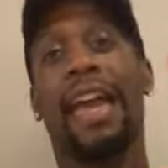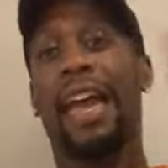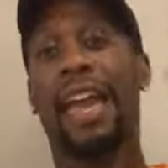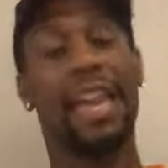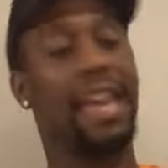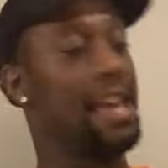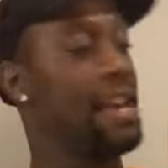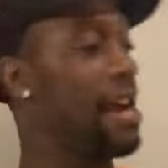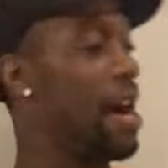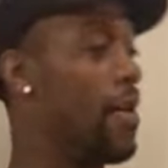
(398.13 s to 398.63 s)

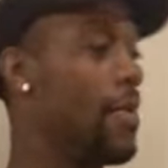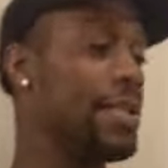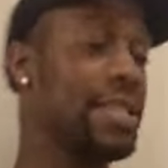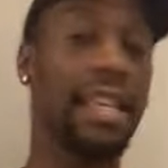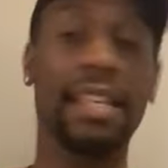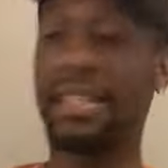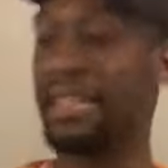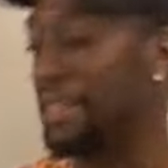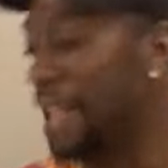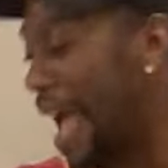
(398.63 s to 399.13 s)
Here you go with
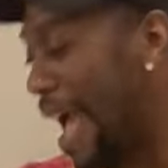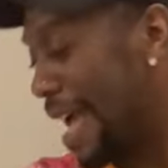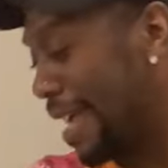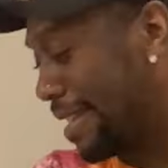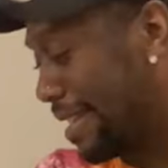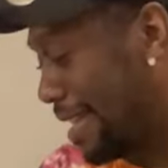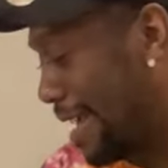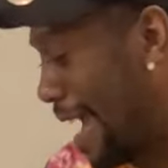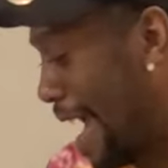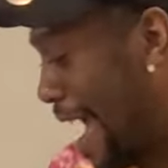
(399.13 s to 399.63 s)
these
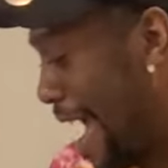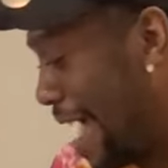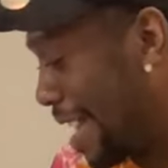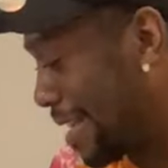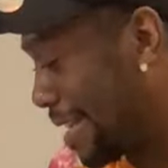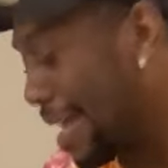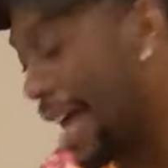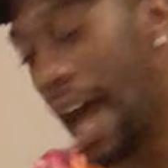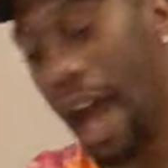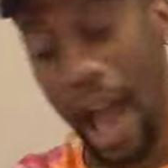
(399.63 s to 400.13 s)
nasty
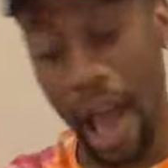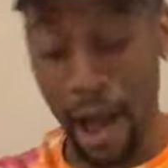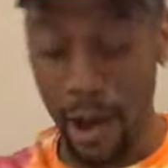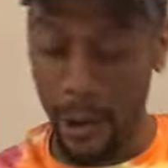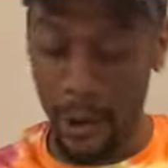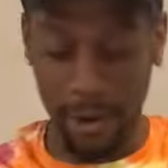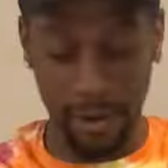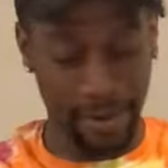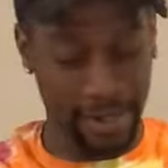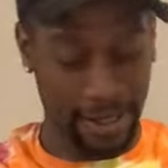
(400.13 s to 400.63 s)
ass
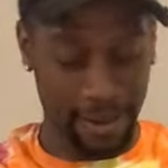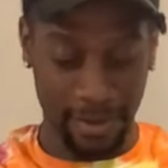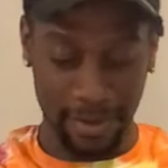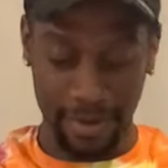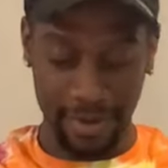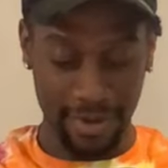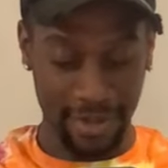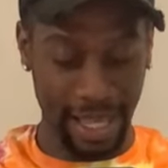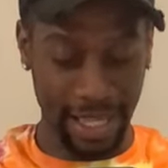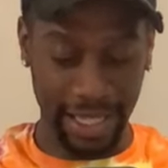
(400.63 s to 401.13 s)
songs.
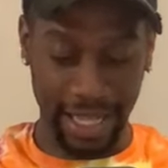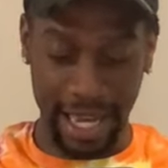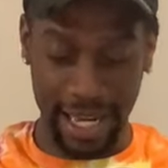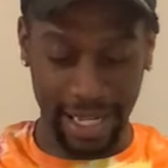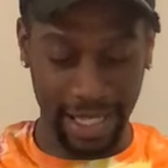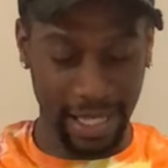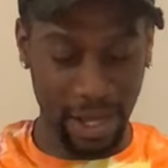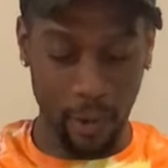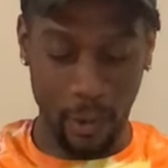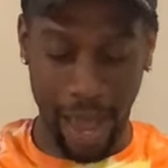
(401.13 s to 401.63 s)
Let's get
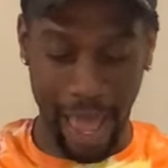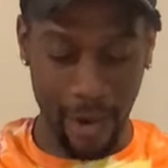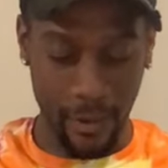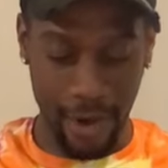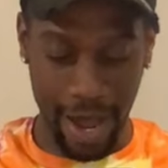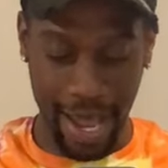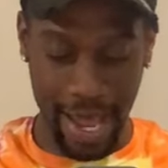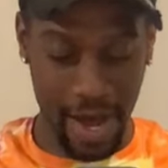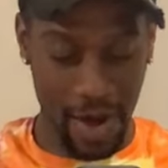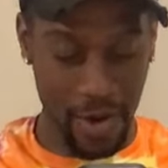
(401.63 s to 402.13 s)
into Wet
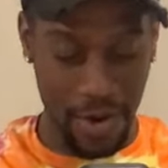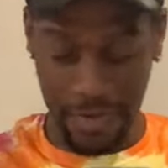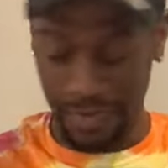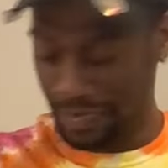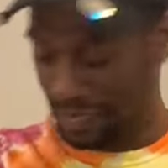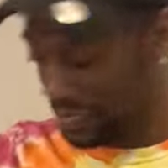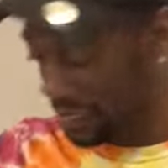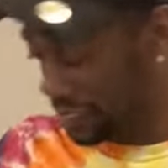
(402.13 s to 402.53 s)
Well.